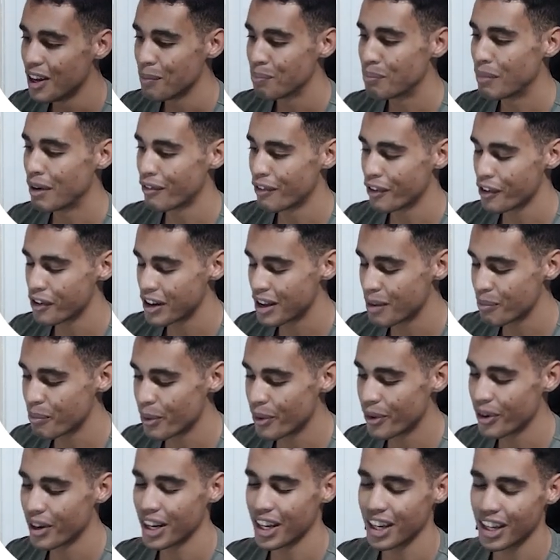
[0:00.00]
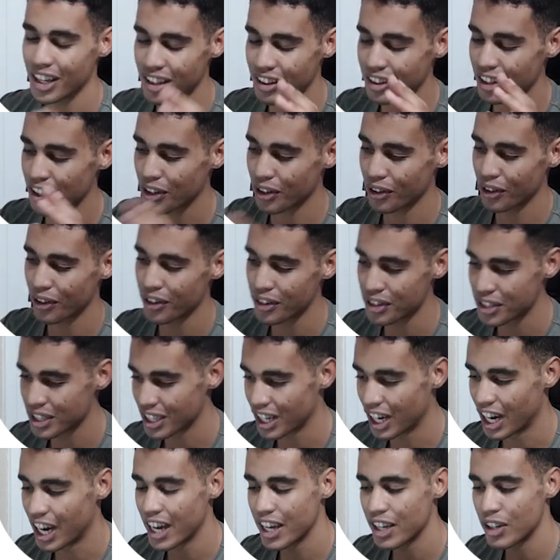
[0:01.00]
Buffer number. In the course,
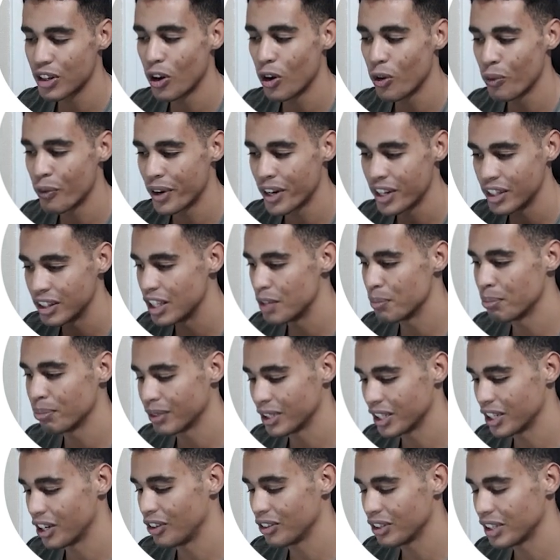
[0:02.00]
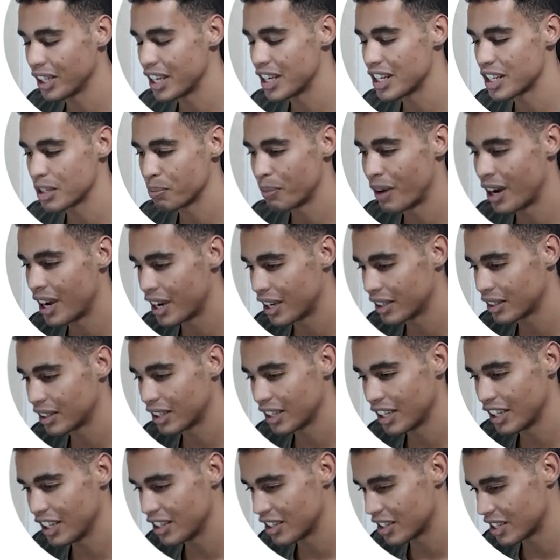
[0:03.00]
I go very deeply on this, but in